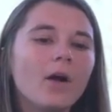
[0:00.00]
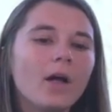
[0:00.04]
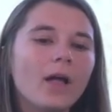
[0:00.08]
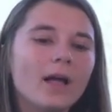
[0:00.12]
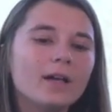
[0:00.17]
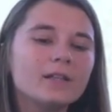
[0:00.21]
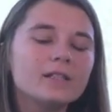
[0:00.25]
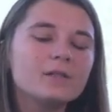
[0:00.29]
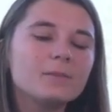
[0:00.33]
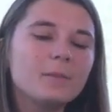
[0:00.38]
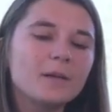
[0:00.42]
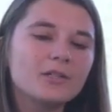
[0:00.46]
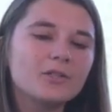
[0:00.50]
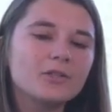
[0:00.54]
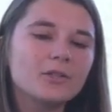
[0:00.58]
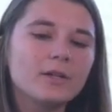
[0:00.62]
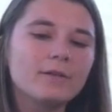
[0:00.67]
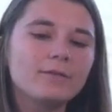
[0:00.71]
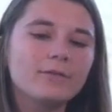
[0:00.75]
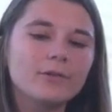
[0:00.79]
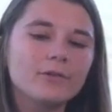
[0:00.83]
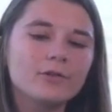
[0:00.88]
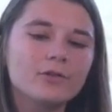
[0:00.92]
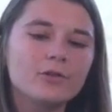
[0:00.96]
especially
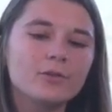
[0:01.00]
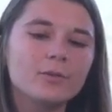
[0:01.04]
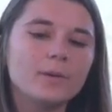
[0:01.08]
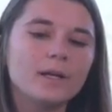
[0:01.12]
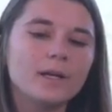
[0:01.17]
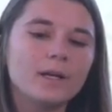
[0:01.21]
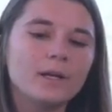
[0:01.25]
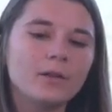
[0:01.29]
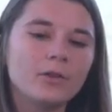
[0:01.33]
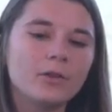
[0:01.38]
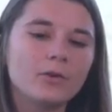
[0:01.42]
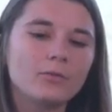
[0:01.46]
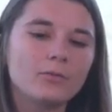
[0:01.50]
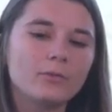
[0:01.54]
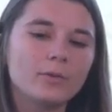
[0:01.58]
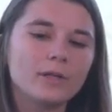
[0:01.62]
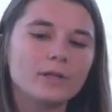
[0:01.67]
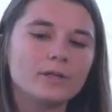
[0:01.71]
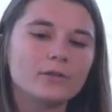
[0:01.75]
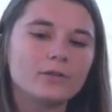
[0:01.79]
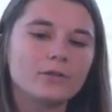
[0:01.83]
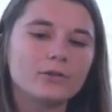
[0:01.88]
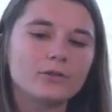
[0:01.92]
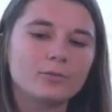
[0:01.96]
if you're doing the
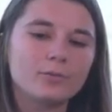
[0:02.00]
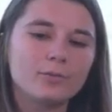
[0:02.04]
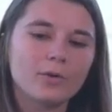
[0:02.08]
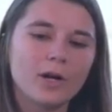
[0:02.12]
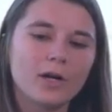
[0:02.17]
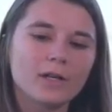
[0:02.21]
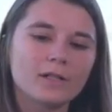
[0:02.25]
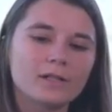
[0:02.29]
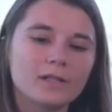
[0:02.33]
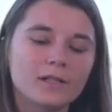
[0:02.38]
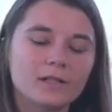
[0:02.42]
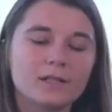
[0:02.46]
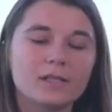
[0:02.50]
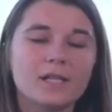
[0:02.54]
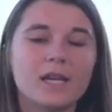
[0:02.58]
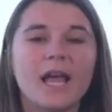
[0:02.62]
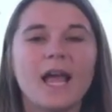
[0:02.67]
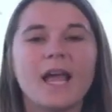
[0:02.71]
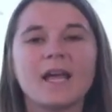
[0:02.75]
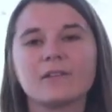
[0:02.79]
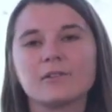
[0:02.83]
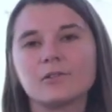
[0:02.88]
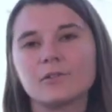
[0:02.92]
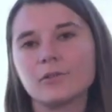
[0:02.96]
research process
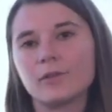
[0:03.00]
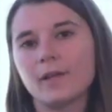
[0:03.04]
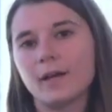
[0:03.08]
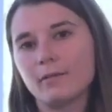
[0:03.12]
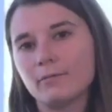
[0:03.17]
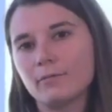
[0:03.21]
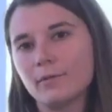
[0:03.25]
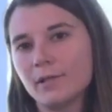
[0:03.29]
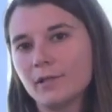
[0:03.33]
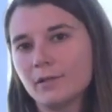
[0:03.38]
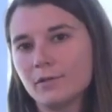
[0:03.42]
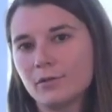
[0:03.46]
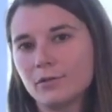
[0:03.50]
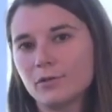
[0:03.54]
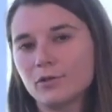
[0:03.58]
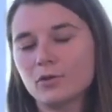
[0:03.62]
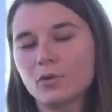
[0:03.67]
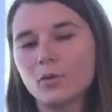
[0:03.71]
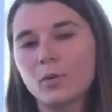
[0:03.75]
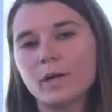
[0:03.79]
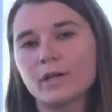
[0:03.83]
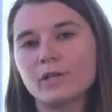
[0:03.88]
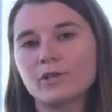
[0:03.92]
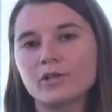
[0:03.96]
to answer that research
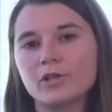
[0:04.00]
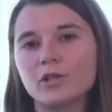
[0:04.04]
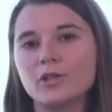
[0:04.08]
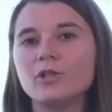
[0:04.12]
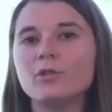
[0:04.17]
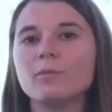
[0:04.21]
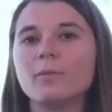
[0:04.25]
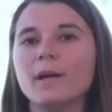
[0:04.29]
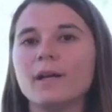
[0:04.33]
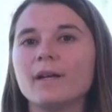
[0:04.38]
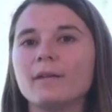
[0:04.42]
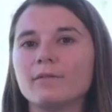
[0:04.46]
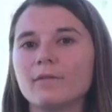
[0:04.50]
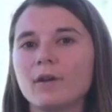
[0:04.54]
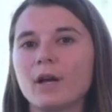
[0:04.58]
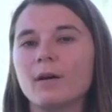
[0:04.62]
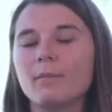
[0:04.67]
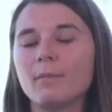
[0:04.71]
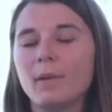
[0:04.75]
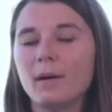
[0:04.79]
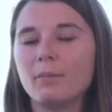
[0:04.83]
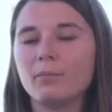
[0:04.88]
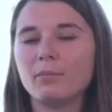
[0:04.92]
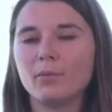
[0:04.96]
question you might have
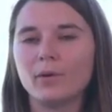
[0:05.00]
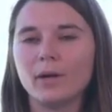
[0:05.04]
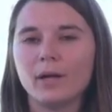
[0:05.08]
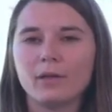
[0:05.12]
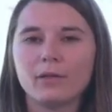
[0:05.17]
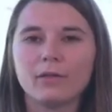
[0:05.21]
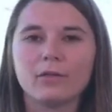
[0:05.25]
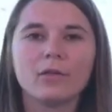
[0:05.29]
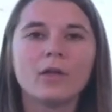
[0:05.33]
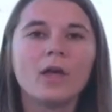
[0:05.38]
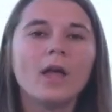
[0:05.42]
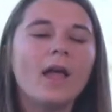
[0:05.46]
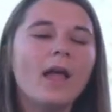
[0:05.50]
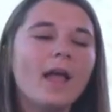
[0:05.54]
come up with.